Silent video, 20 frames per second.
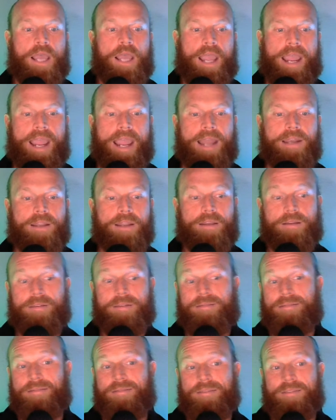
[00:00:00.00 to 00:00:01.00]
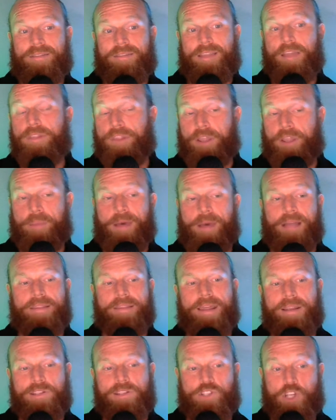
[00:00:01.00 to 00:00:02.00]
And the other thing about
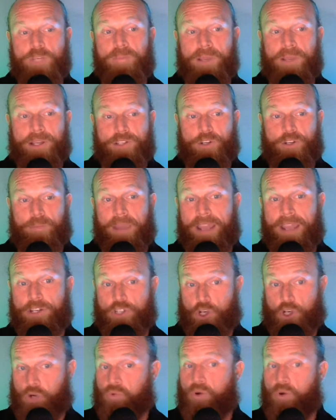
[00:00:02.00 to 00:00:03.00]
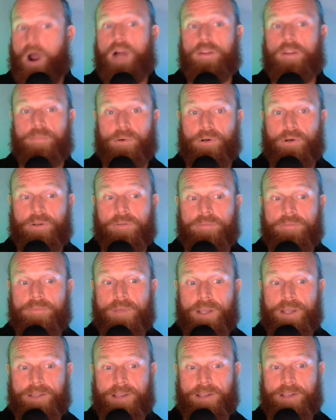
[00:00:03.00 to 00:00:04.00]
that is just because your pages are crawlable,
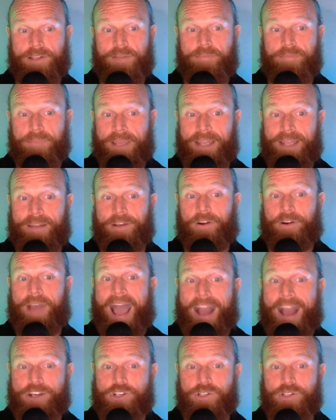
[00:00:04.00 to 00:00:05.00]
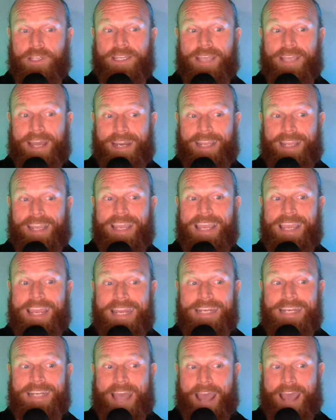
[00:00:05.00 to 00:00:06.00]
it doesn't mean they're actually getting
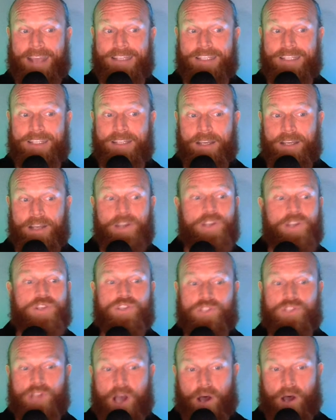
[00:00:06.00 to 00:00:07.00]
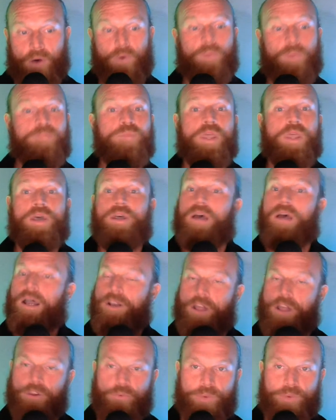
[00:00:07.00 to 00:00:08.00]
indexed. So
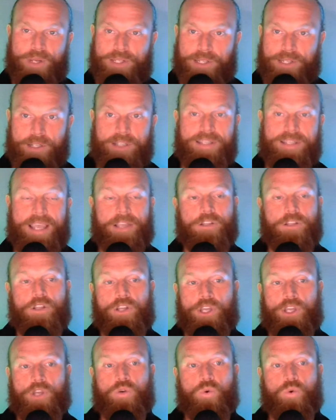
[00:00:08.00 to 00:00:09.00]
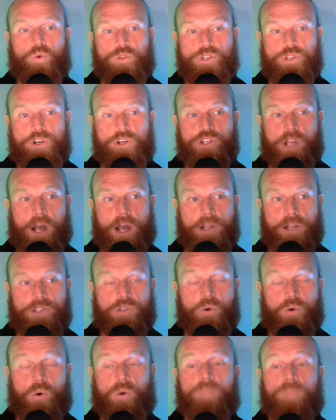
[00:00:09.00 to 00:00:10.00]
another reason to take a look at Google Search
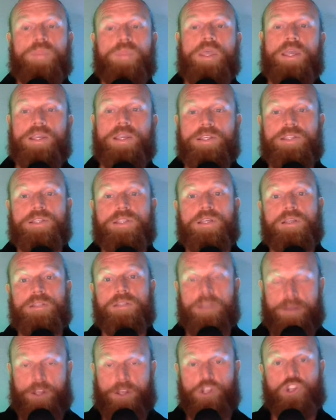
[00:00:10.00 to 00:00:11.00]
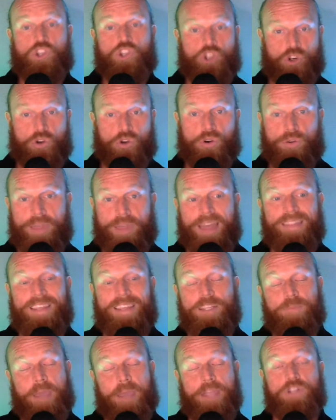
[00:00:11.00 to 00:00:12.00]
Console is to ensure that
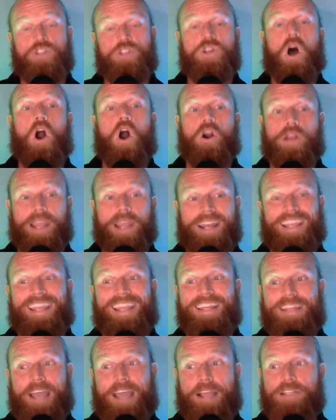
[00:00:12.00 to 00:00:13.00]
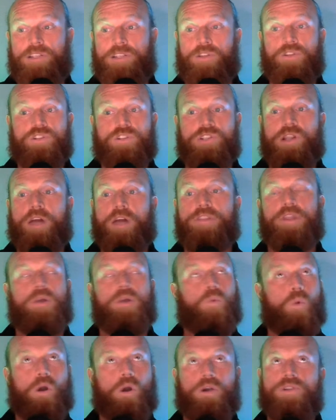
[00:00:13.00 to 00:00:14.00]
these pages are getting indexed. So there's
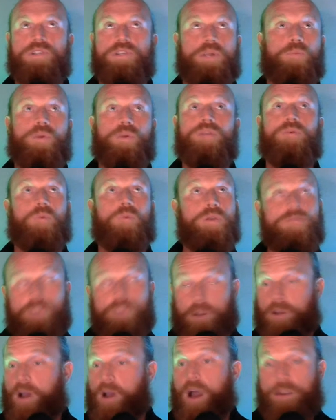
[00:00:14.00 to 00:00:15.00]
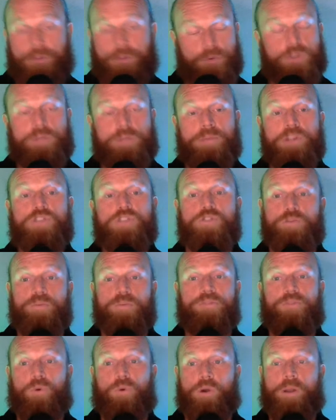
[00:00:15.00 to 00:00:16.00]
nothing worse. And we've gone through some issues
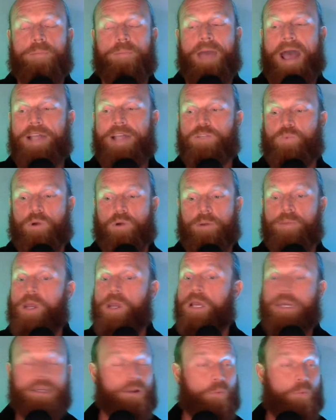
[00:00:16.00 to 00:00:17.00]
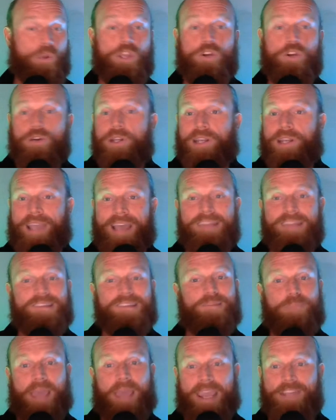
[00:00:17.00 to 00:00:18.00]
before in the past where we couldn't
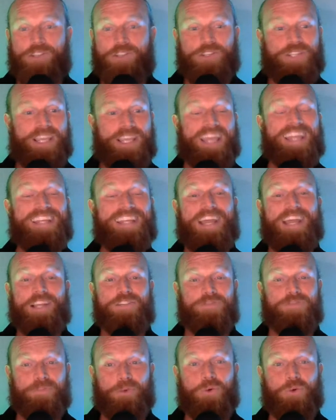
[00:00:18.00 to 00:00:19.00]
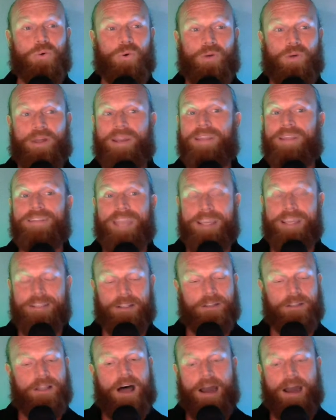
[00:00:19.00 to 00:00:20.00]
get pages to get indexed from Google. And it takes
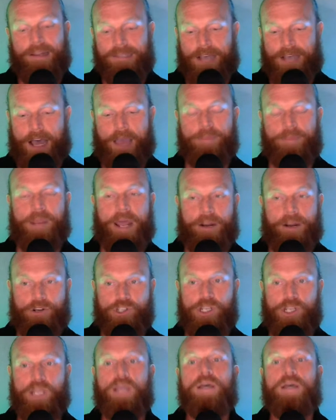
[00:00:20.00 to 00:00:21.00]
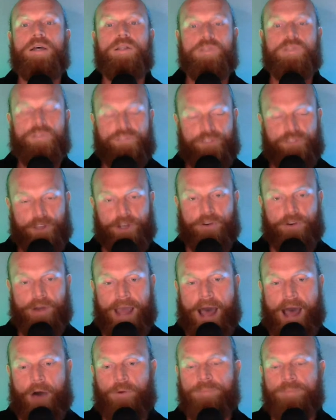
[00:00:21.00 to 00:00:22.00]
a lot of time and energy to figure it
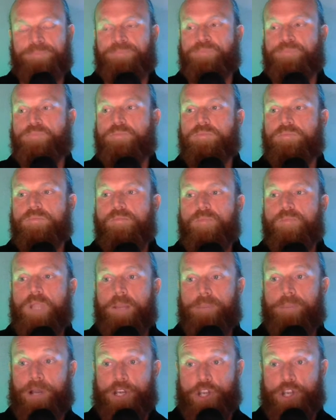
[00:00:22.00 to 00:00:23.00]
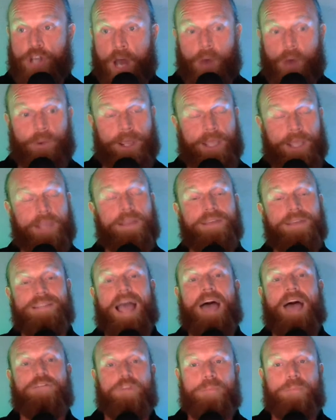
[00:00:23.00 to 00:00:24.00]
out. But knowing is
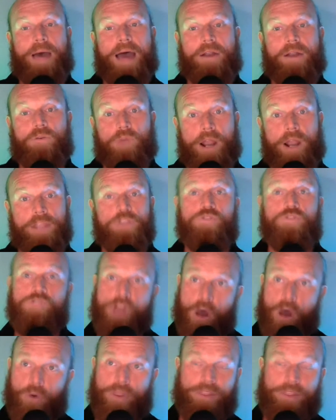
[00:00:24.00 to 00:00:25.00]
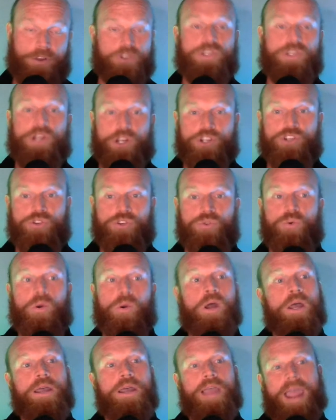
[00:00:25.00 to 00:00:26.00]
half the battle, right? You know that there's an
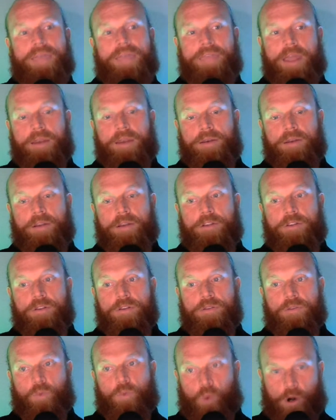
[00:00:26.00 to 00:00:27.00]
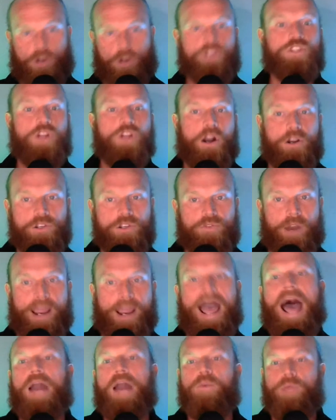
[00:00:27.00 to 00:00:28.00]
issue, and then the work starts, right?
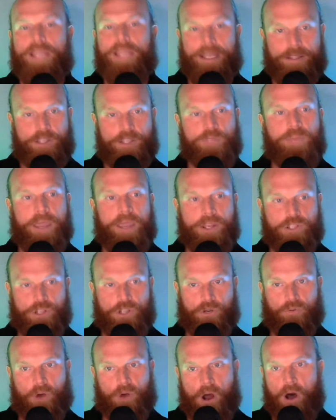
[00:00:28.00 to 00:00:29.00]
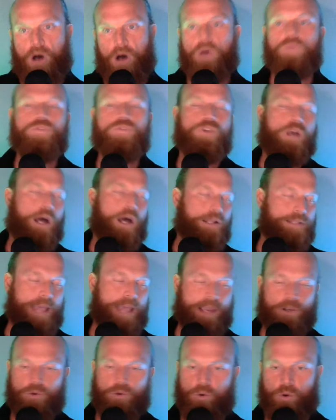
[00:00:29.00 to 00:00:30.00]
How do we get this page to crawl? You
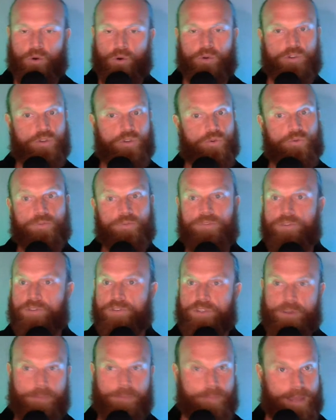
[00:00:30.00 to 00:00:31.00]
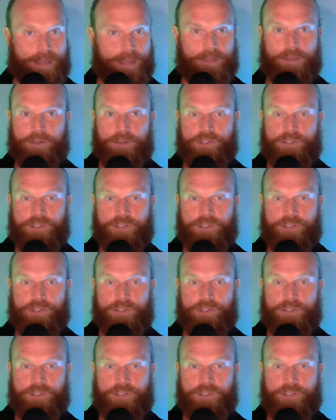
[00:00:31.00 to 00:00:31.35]
contact Google, you submit the